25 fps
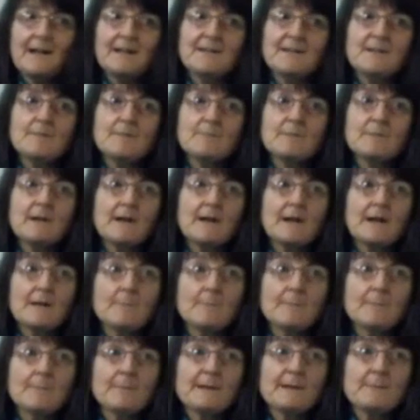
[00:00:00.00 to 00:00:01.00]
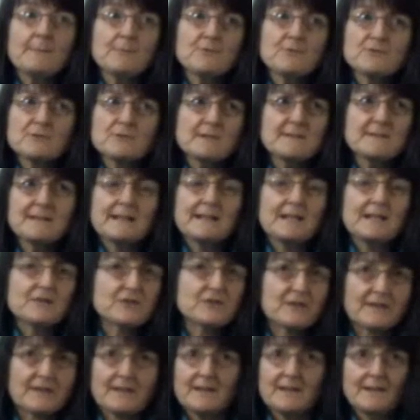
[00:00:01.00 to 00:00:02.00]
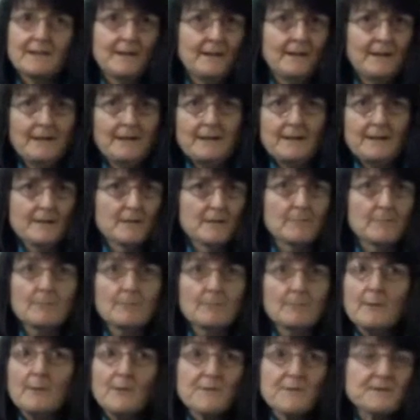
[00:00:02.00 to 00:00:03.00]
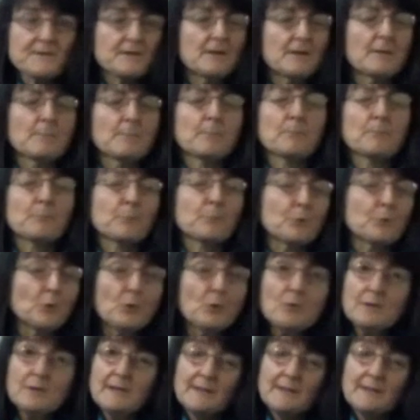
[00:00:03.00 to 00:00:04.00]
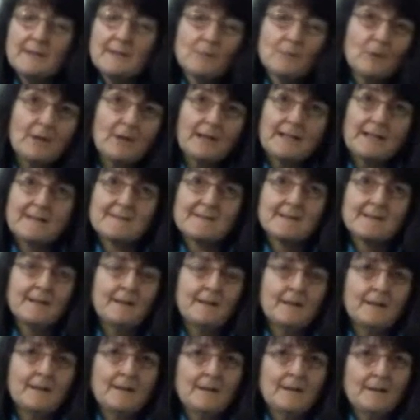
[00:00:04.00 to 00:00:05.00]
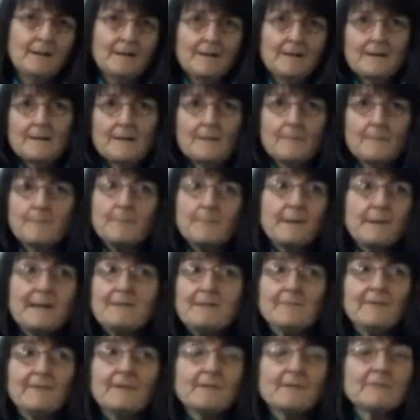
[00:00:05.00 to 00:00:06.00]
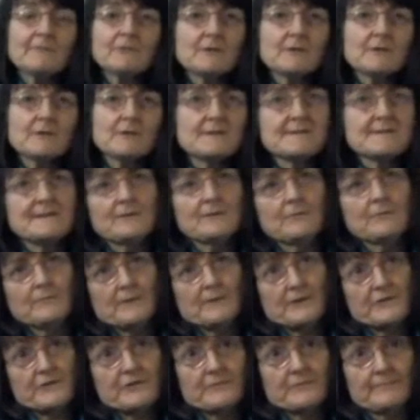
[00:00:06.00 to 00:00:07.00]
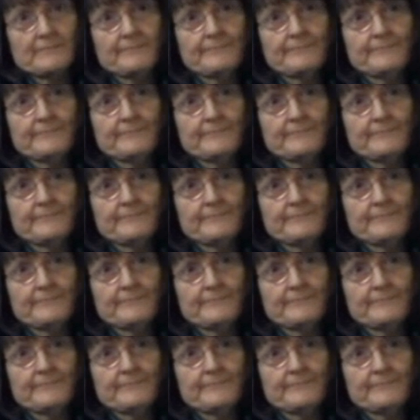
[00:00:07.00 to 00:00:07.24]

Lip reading: and people treating each other in the most appalling ways, being very, very selfish.